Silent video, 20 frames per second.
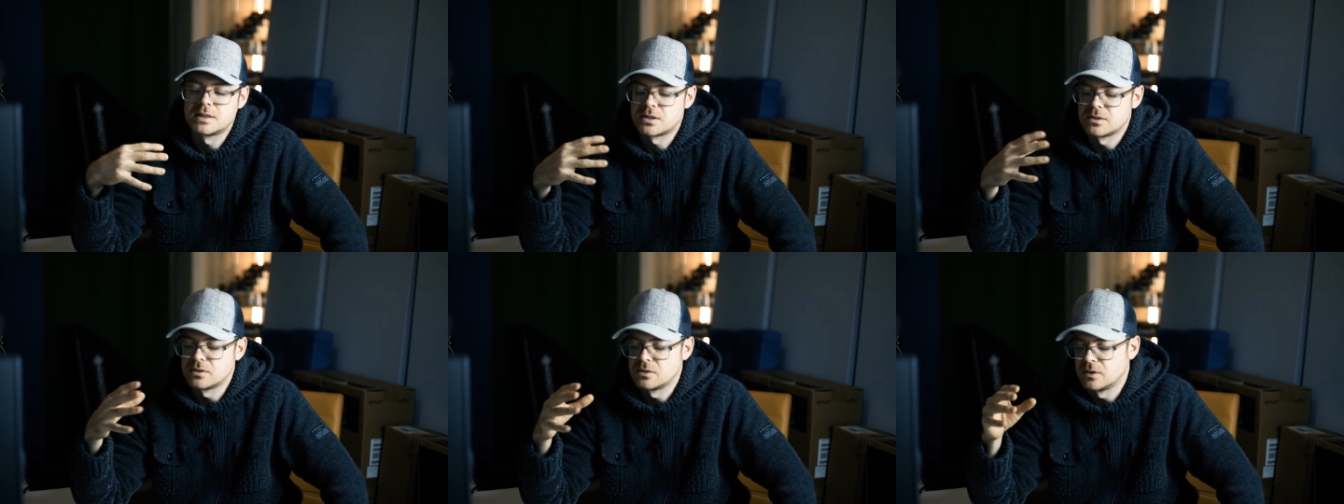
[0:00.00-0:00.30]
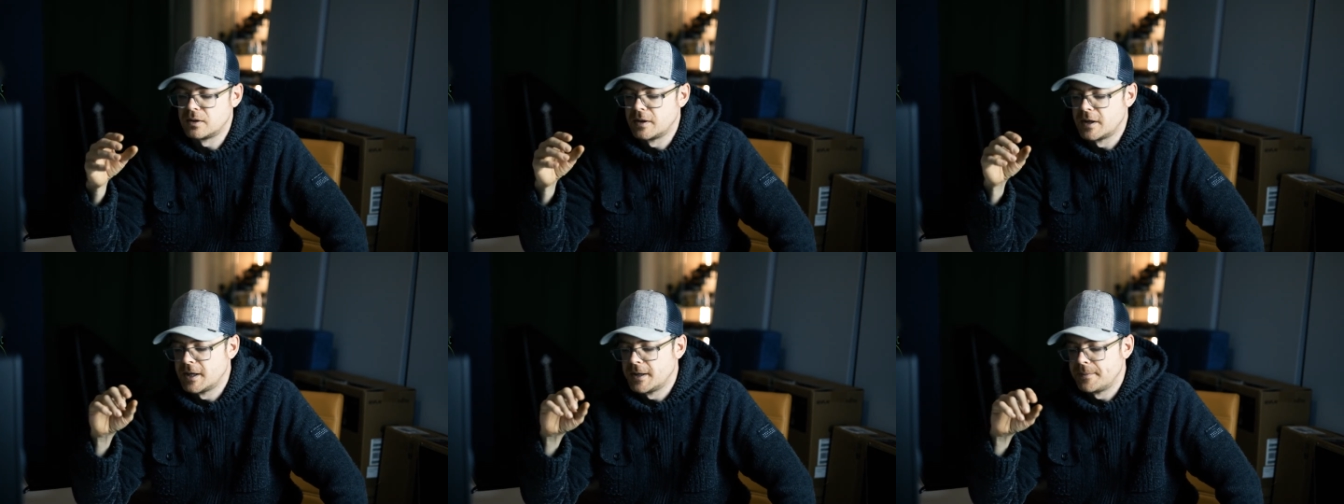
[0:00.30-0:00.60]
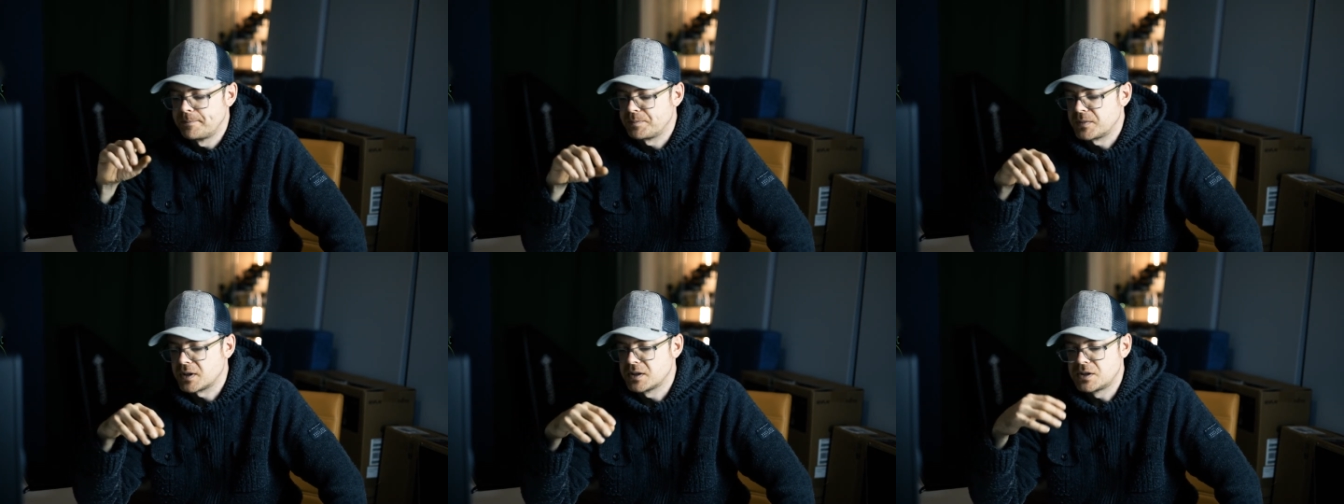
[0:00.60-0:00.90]
So
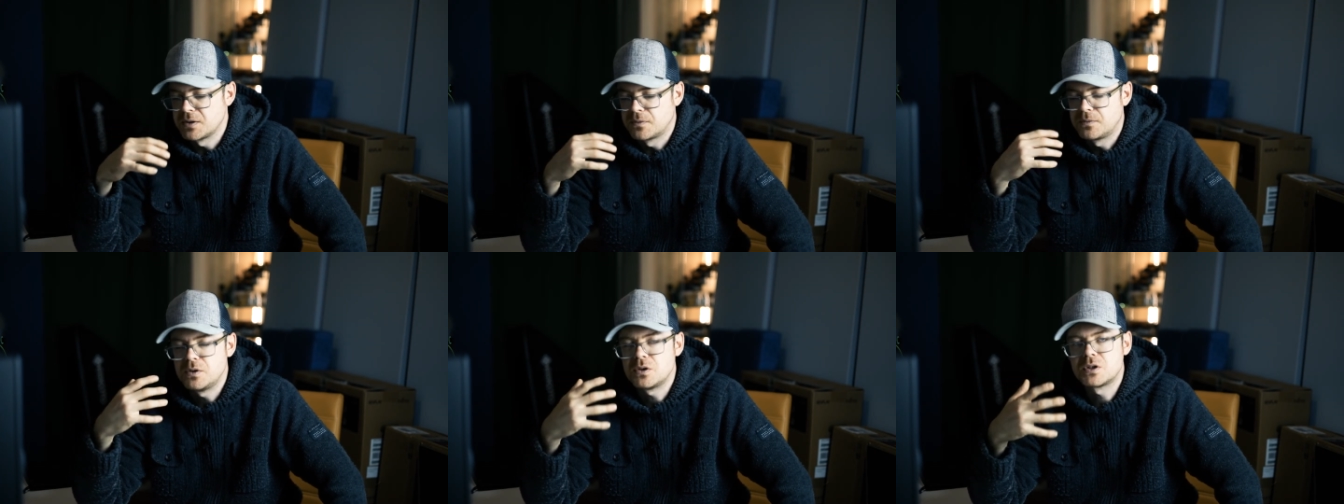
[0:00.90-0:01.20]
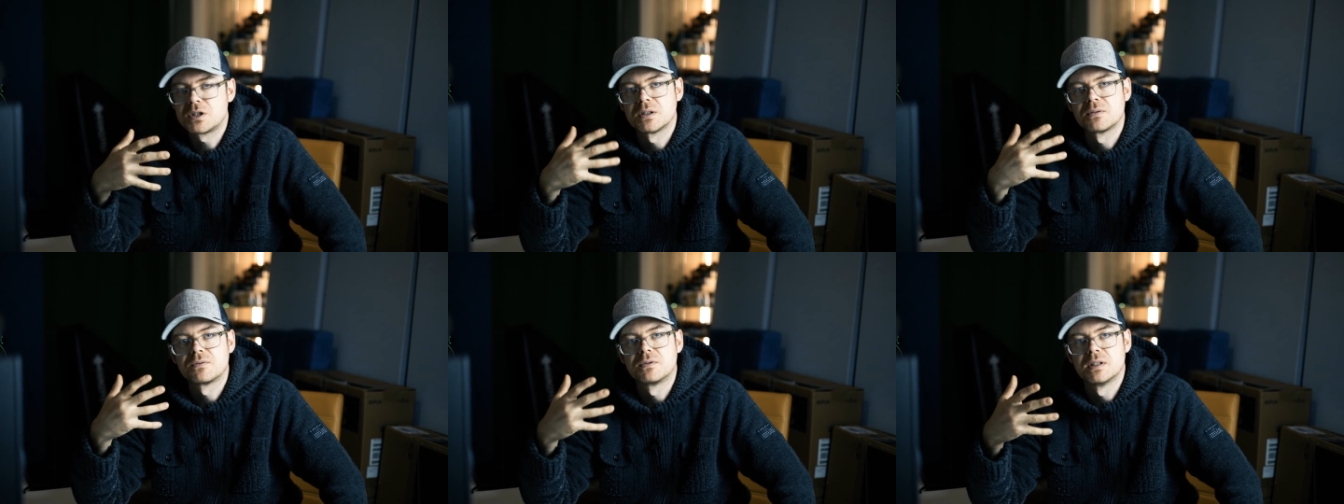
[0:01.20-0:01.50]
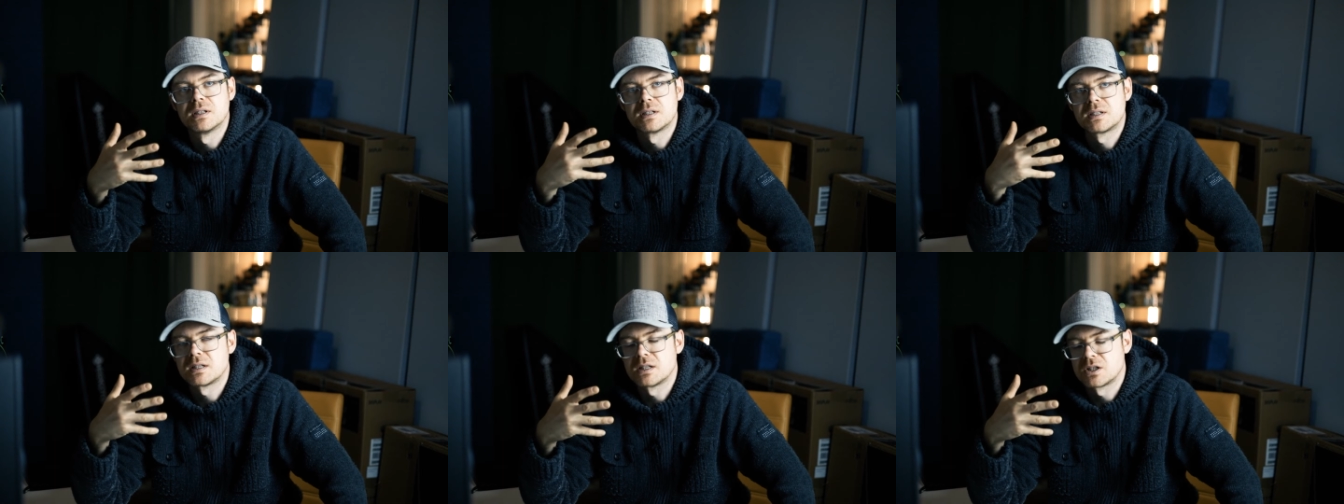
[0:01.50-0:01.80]

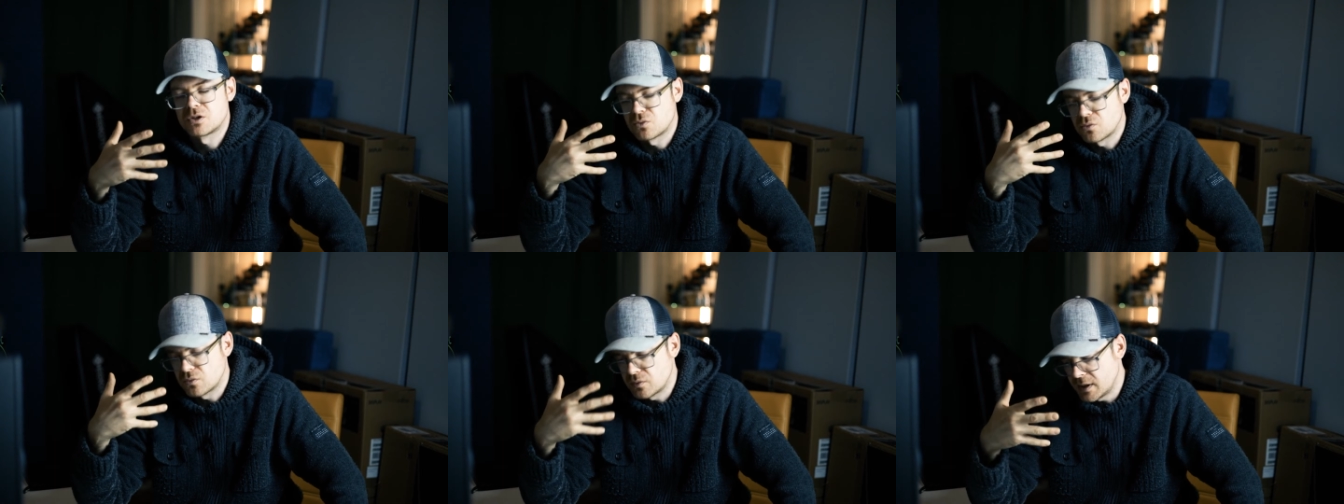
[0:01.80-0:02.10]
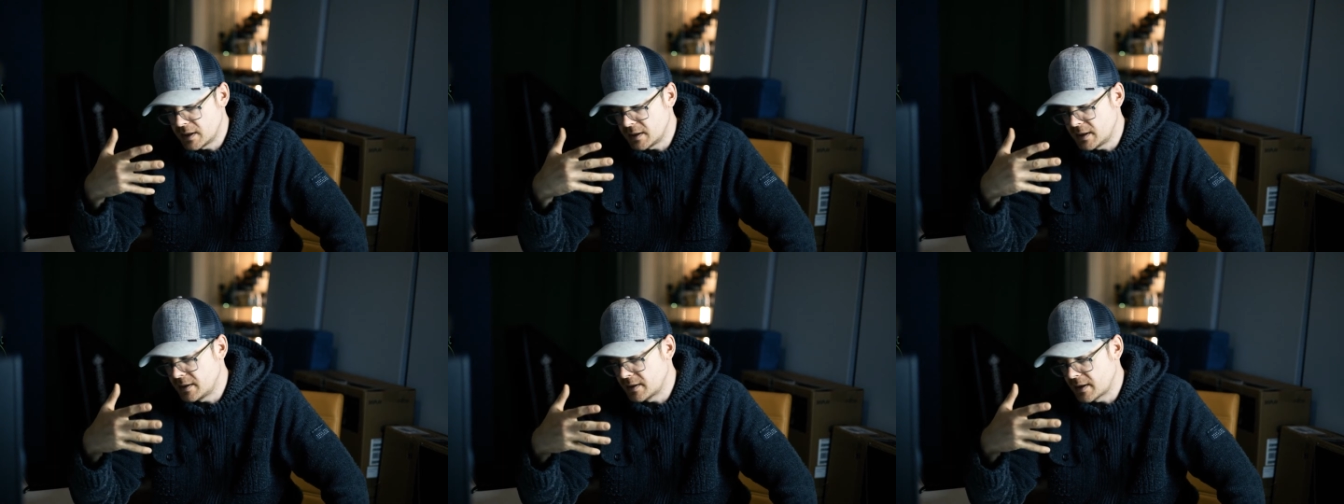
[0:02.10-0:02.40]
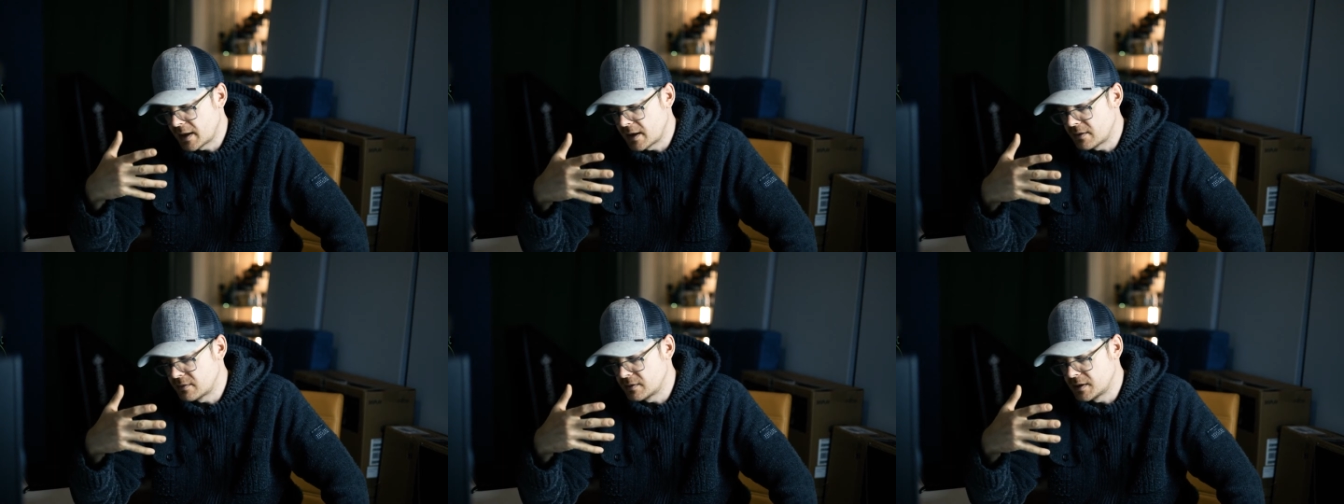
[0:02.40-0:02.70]
diffusiveness is really
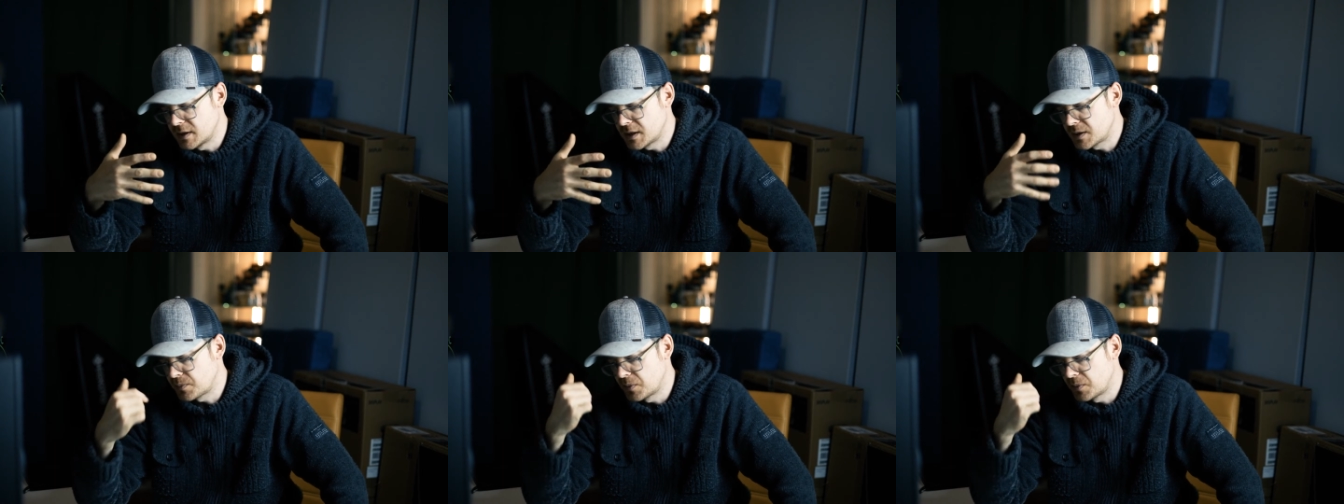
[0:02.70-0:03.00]
there in this